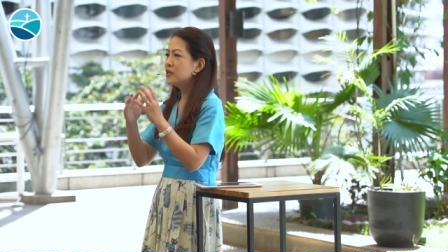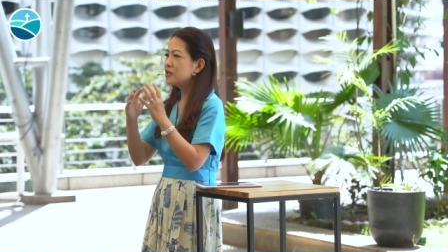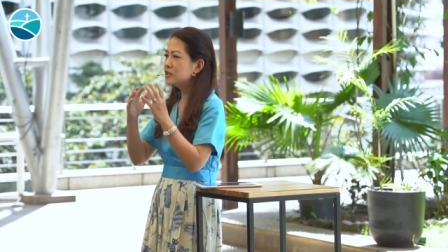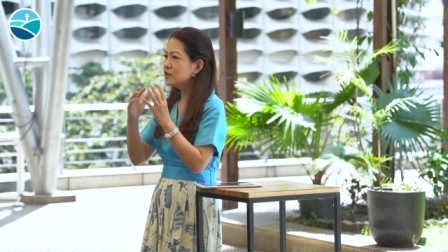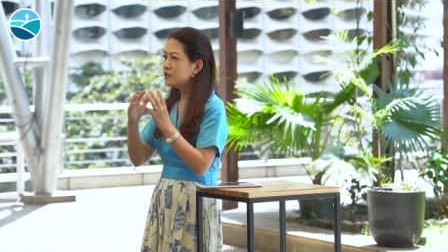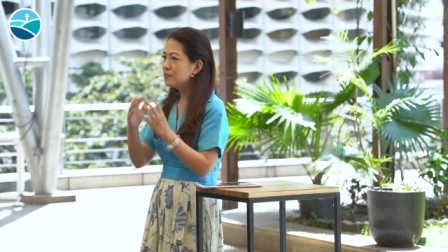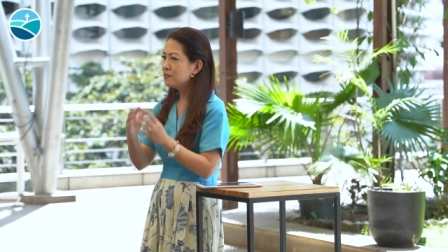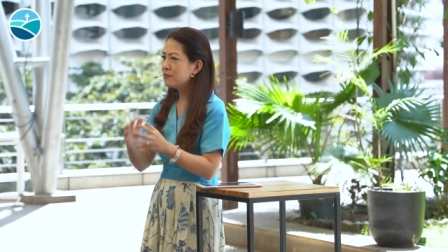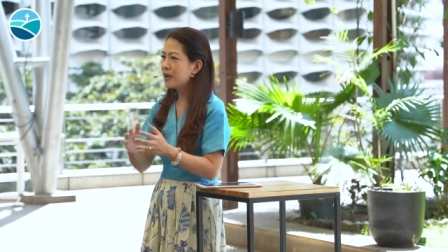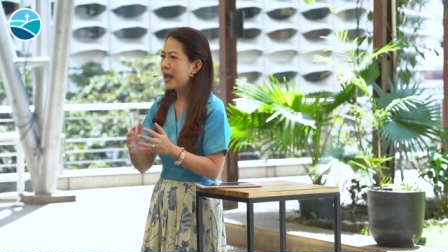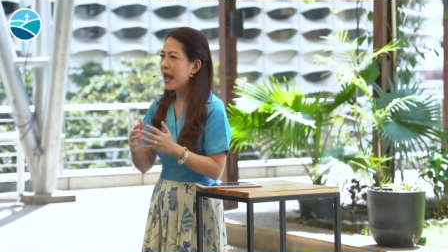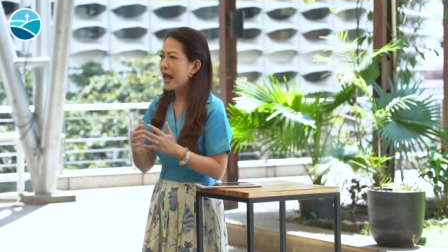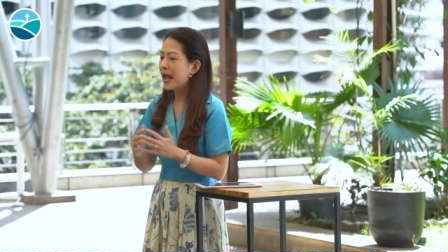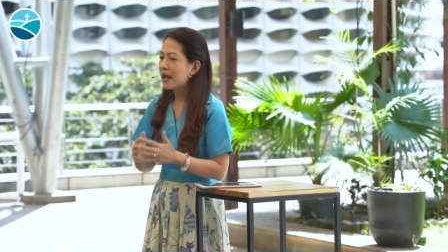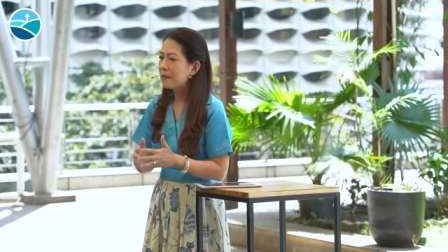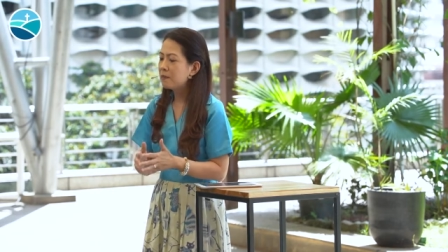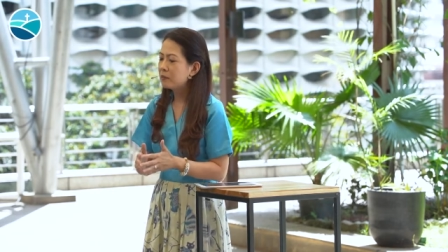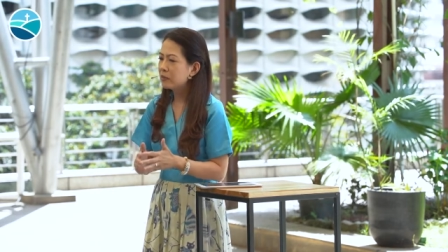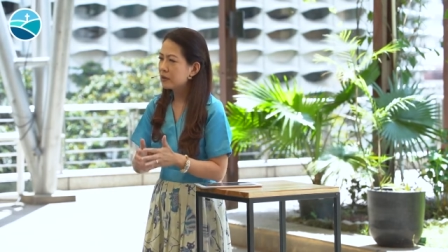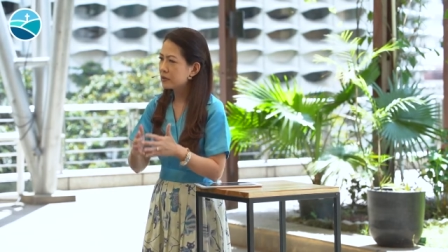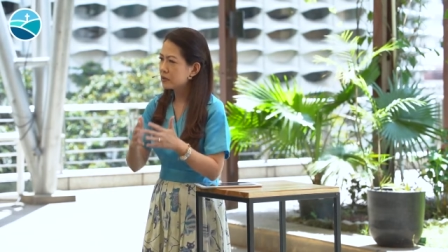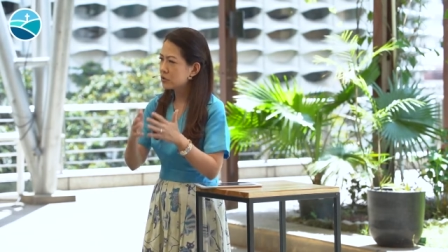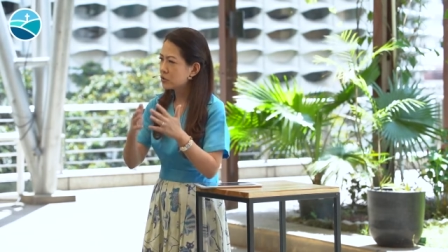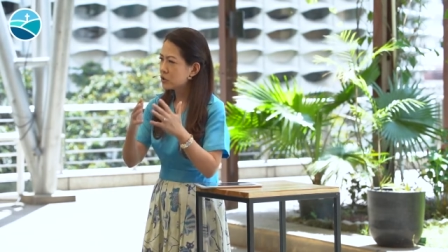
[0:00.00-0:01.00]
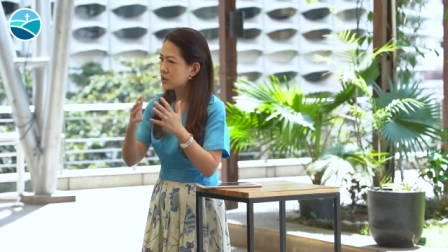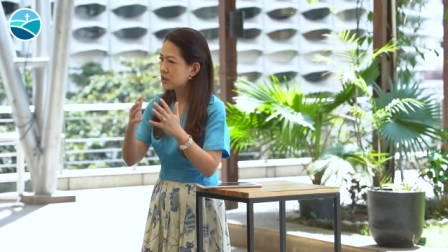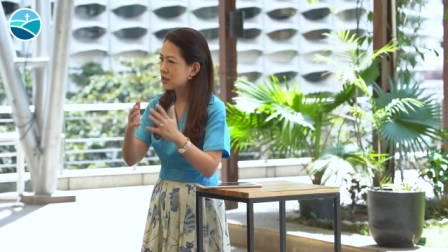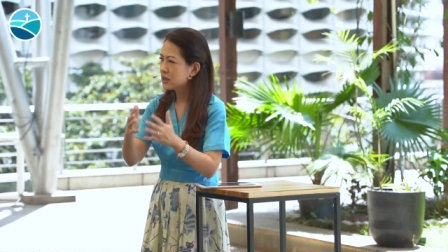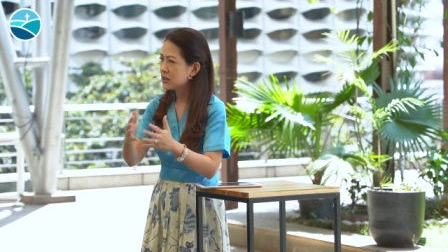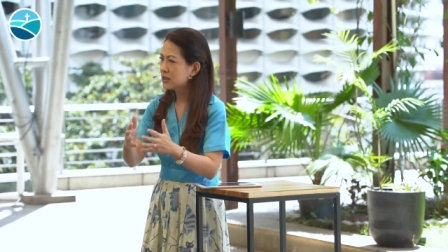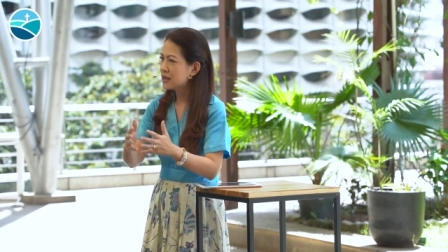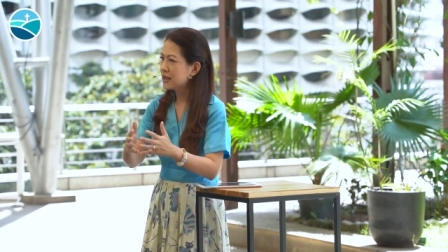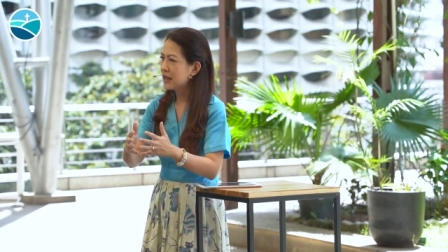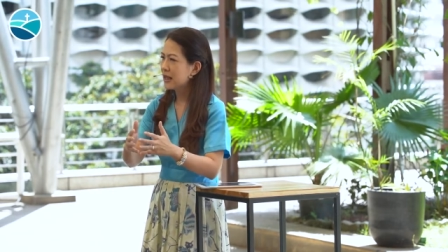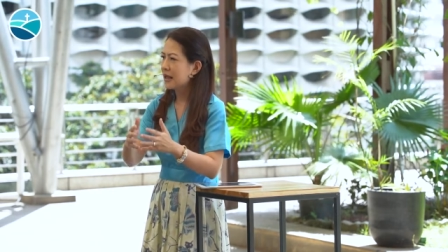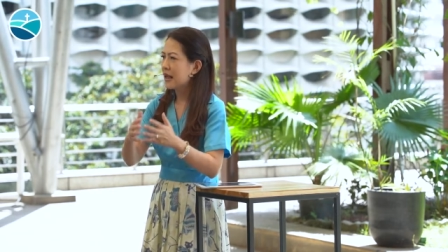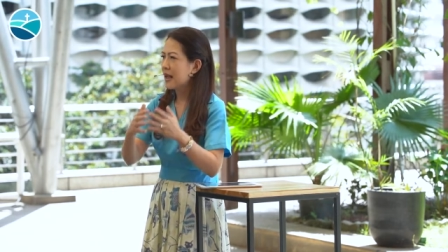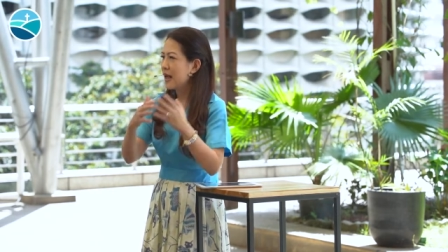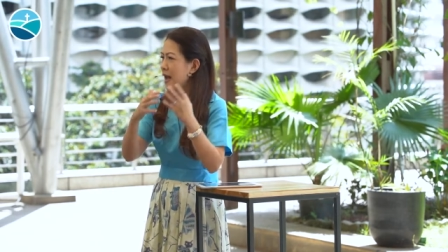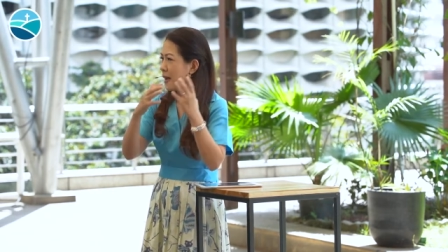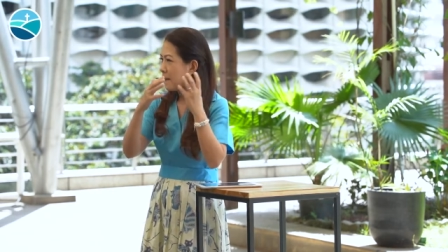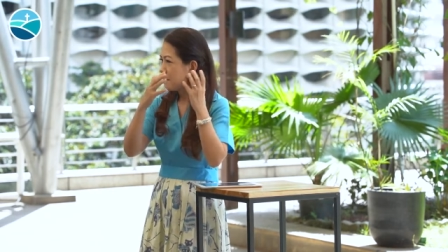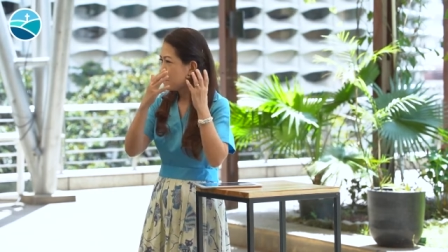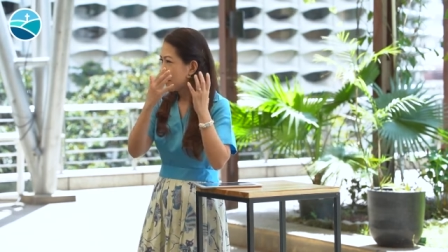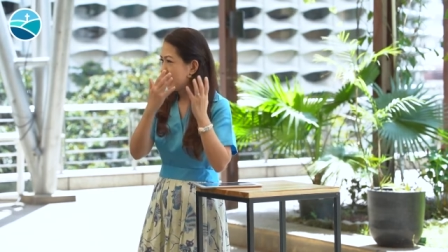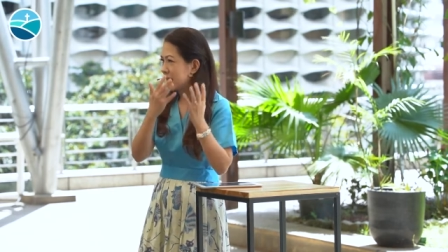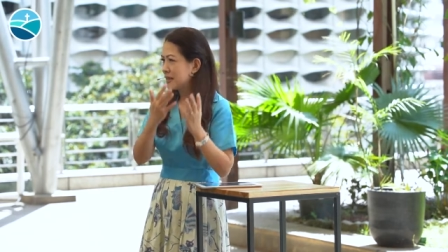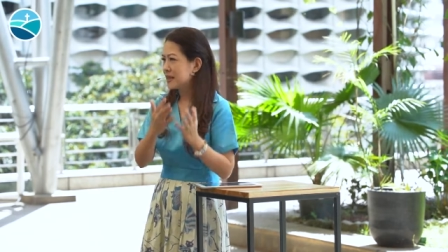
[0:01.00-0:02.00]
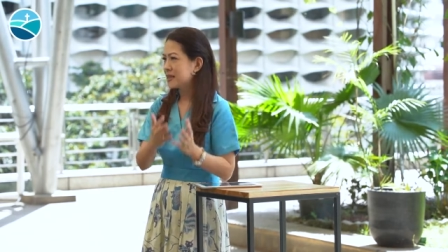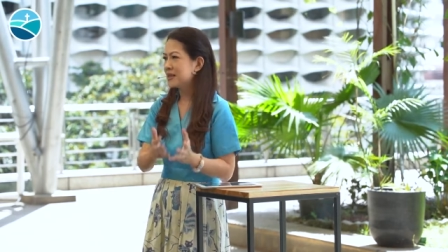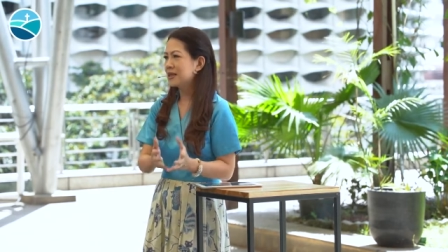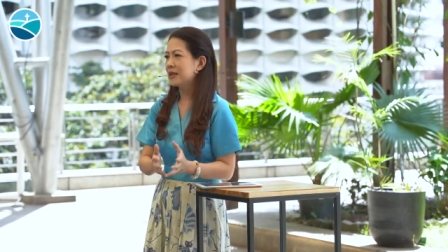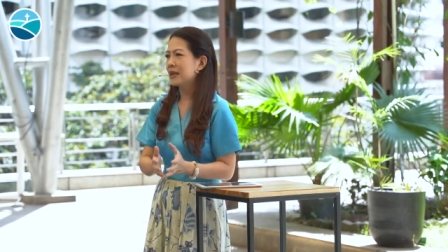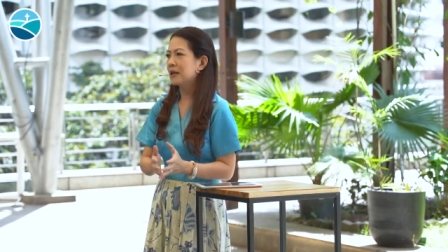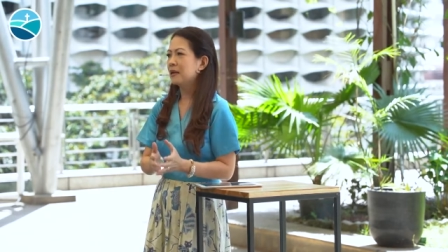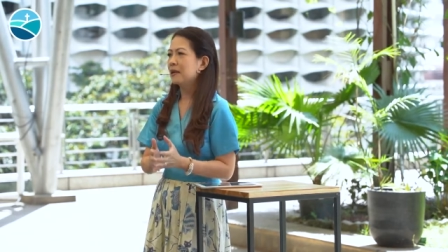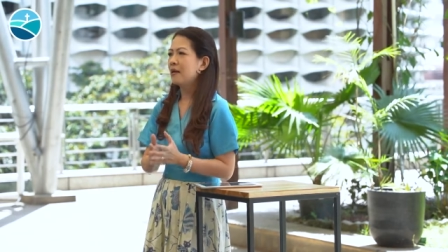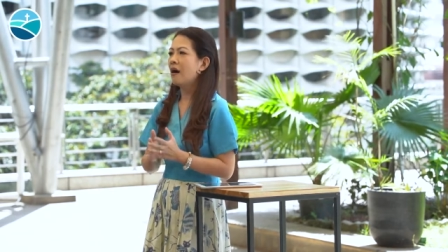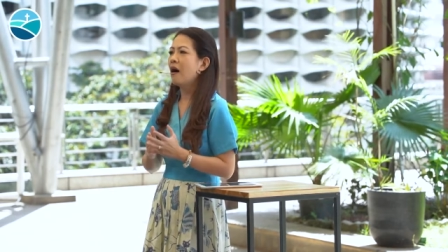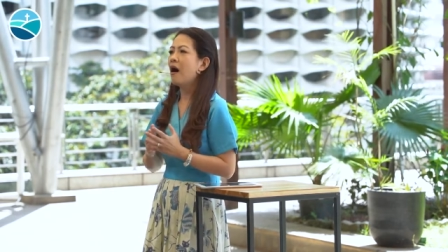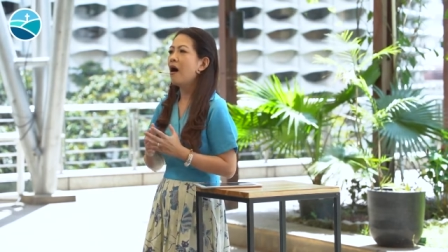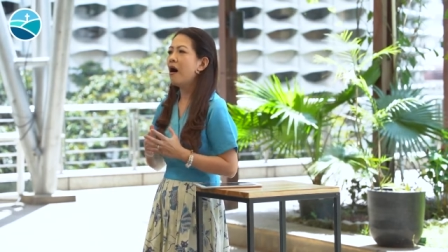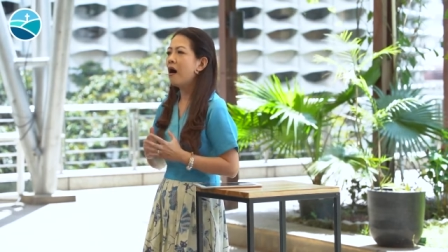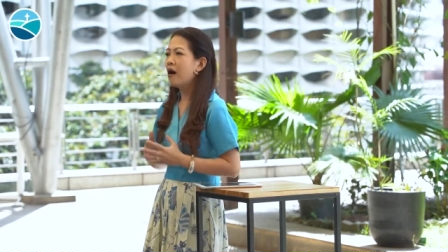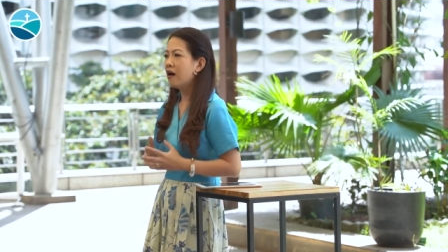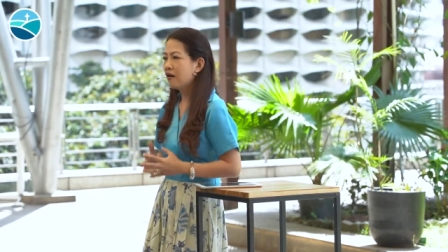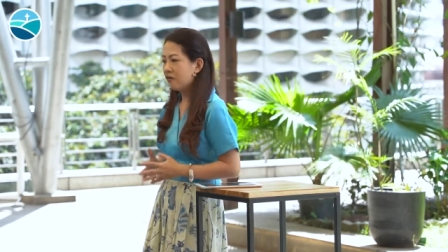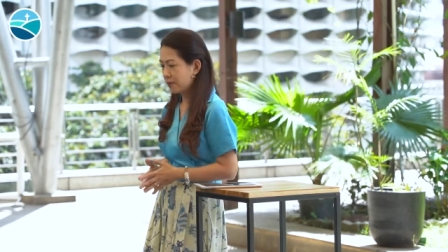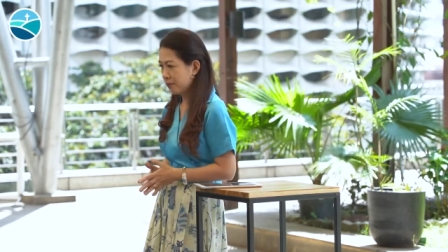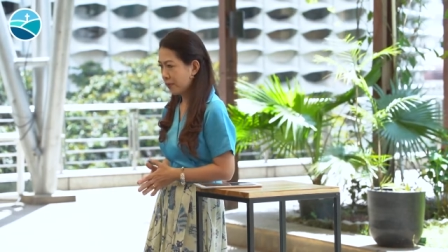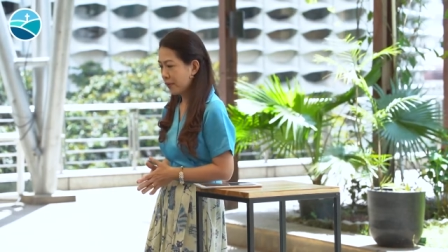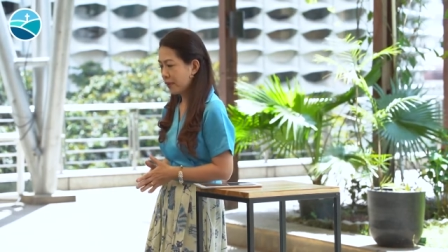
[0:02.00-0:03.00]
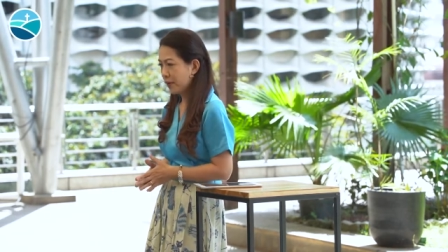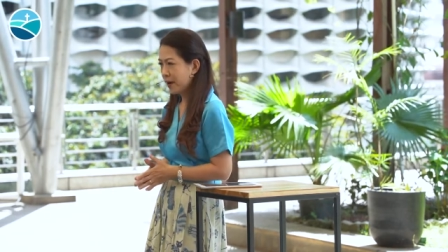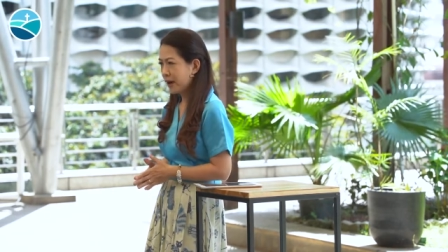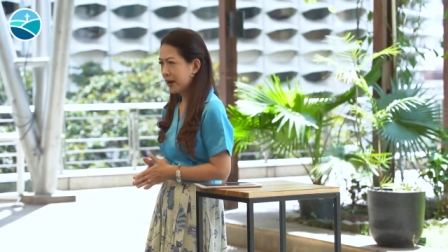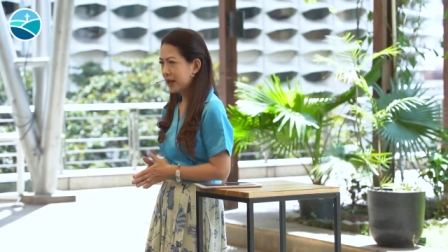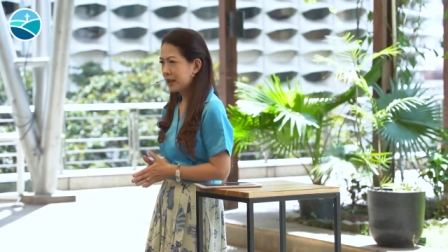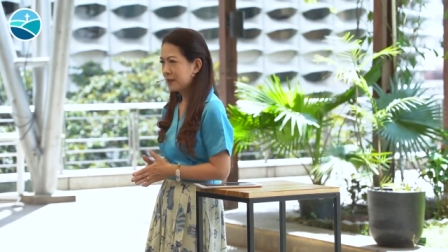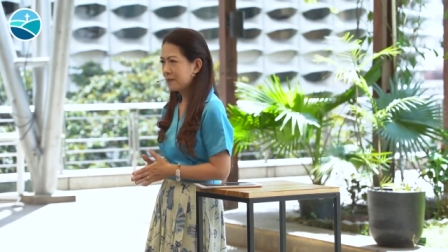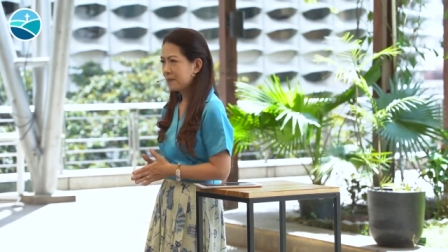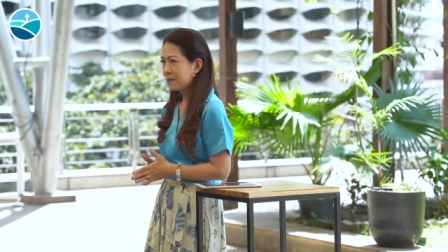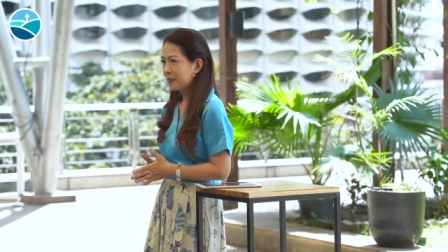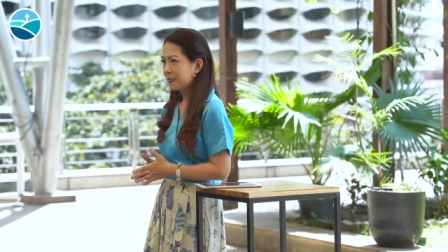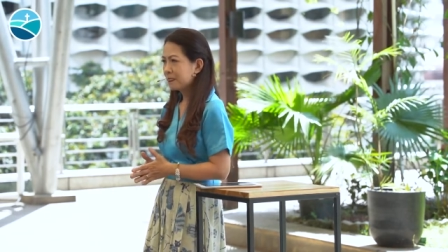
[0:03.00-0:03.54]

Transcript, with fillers: to be able to see my sin of pride